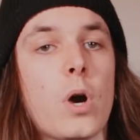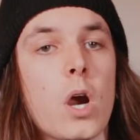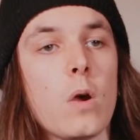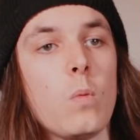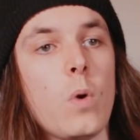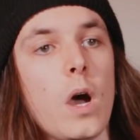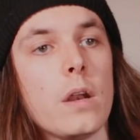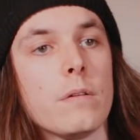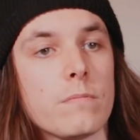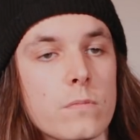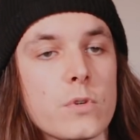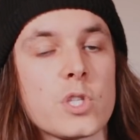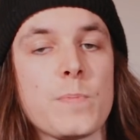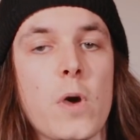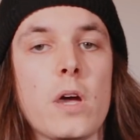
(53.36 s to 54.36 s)
Part one,
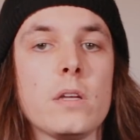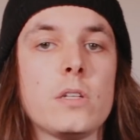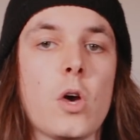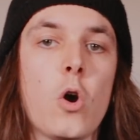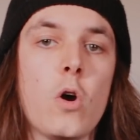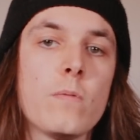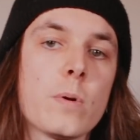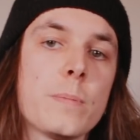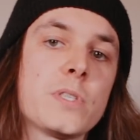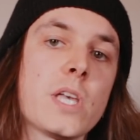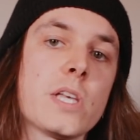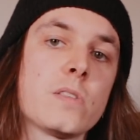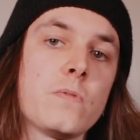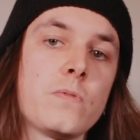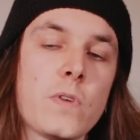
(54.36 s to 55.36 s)
responding to over
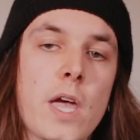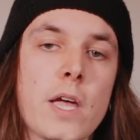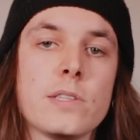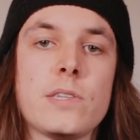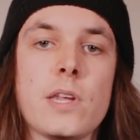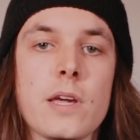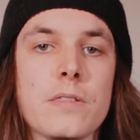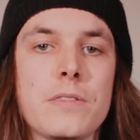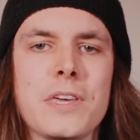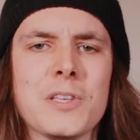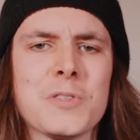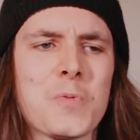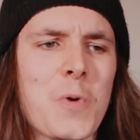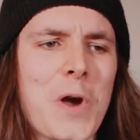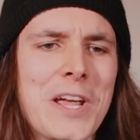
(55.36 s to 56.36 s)
obsessive fans taking
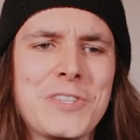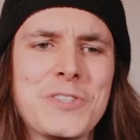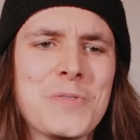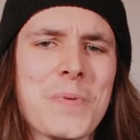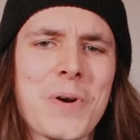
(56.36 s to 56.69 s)
things way too